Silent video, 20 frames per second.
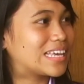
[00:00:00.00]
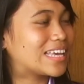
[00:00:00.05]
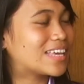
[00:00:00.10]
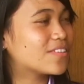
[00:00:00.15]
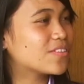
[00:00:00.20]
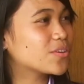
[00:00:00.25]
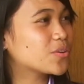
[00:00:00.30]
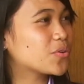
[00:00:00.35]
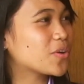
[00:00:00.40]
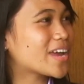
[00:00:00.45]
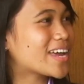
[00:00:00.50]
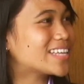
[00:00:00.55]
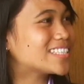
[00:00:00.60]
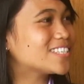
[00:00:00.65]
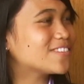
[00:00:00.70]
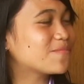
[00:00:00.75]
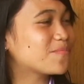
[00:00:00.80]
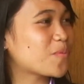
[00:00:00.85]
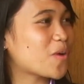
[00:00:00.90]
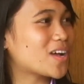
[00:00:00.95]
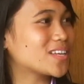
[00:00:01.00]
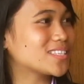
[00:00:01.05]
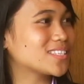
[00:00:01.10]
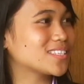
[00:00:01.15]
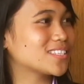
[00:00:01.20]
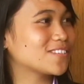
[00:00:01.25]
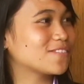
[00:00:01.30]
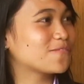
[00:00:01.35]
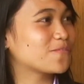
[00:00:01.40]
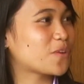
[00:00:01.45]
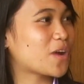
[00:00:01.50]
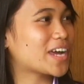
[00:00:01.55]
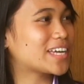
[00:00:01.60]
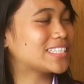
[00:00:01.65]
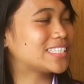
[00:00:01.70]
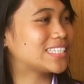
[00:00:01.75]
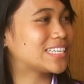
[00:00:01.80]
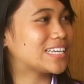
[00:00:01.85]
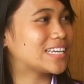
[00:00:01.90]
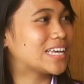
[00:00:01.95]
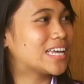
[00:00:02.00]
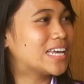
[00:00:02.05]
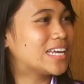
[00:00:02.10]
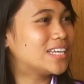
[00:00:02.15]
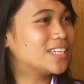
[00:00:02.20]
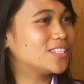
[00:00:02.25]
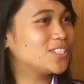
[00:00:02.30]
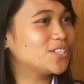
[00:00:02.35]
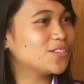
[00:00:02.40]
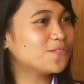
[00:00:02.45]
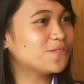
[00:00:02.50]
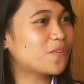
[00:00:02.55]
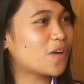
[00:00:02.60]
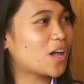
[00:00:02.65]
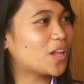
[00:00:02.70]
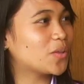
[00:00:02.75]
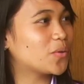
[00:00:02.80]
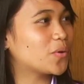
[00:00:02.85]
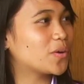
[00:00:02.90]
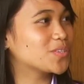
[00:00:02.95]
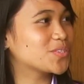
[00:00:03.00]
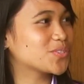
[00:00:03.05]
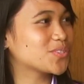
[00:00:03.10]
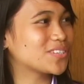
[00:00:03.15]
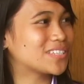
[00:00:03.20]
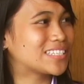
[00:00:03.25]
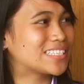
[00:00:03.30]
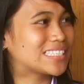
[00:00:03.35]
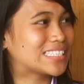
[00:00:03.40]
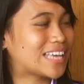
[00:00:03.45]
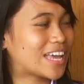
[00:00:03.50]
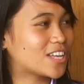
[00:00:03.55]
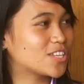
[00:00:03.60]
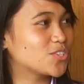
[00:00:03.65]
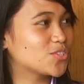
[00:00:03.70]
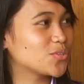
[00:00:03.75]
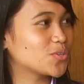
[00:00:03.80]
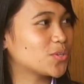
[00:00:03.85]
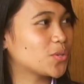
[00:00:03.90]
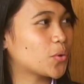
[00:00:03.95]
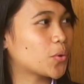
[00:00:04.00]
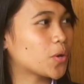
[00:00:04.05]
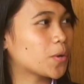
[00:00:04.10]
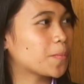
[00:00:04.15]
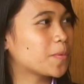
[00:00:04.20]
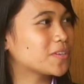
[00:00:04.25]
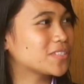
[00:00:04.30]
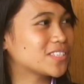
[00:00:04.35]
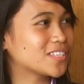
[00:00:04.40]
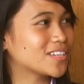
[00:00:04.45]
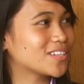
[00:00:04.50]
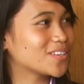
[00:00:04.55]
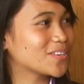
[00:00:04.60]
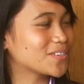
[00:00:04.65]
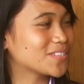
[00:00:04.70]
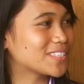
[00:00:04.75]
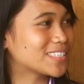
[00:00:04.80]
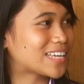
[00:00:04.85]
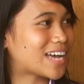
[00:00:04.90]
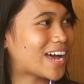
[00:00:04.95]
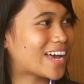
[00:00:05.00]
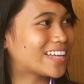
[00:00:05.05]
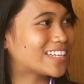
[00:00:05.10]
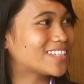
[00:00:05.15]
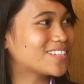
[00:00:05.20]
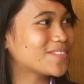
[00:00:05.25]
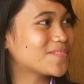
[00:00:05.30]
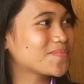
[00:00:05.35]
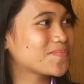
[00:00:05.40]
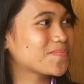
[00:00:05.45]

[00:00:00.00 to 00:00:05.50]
In the creative process of writing, do you follow a certain schedule or a particular style?